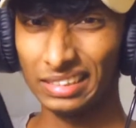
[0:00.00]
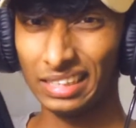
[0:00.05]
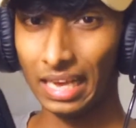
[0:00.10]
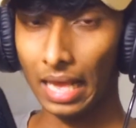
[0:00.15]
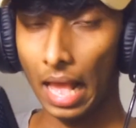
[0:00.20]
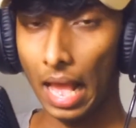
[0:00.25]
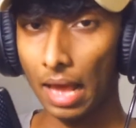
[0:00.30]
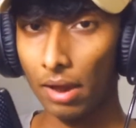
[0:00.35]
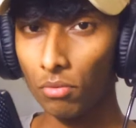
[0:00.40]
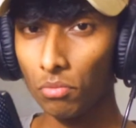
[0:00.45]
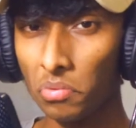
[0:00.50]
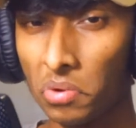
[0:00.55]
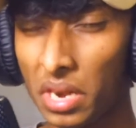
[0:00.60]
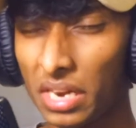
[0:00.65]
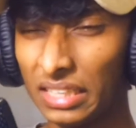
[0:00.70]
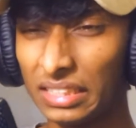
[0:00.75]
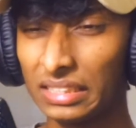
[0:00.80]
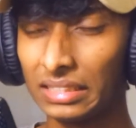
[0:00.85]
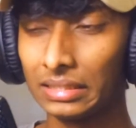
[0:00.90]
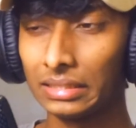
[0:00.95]
yeah, I don't
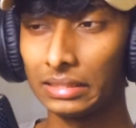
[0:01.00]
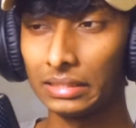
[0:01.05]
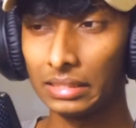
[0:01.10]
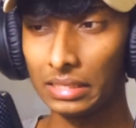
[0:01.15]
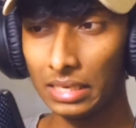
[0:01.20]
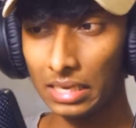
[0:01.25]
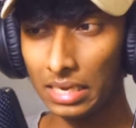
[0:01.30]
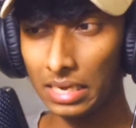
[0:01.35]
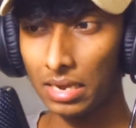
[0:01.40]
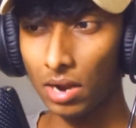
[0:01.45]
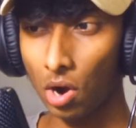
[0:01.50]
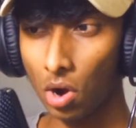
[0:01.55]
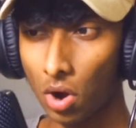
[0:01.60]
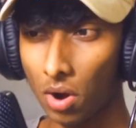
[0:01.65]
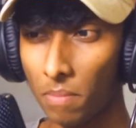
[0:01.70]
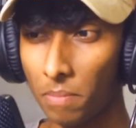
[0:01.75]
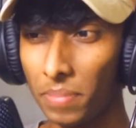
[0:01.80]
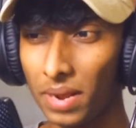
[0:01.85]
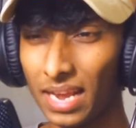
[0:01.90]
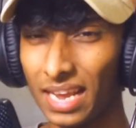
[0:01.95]
really see
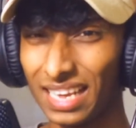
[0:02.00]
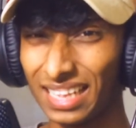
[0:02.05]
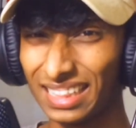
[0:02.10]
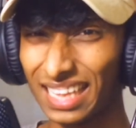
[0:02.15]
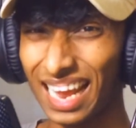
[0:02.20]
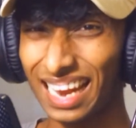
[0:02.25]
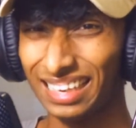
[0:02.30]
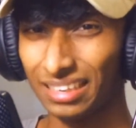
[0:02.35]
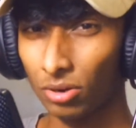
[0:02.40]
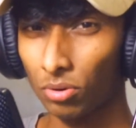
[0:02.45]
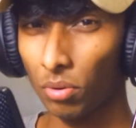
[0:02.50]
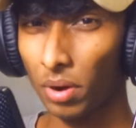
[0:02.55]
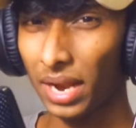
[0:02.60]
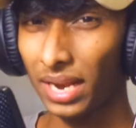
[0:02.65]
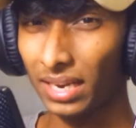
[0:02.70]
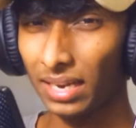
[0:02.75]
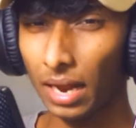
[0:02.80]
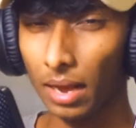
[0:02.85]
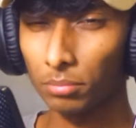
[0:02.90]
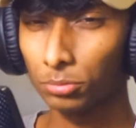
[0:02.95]
her being that
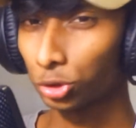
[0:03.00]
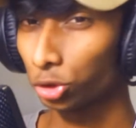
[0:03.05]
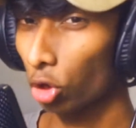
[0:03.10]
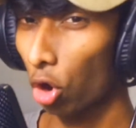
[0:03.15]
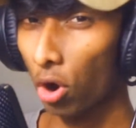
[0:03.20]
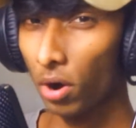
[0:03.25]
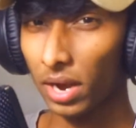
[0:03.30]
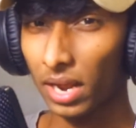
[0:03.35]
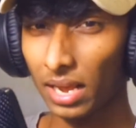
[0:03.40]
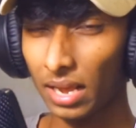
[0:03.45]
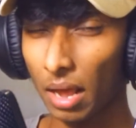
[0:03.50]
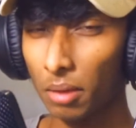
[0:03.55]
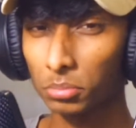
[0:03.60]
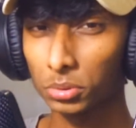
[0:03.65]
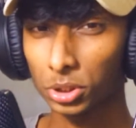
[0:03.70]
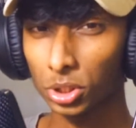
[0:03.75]
great. I'm sorry.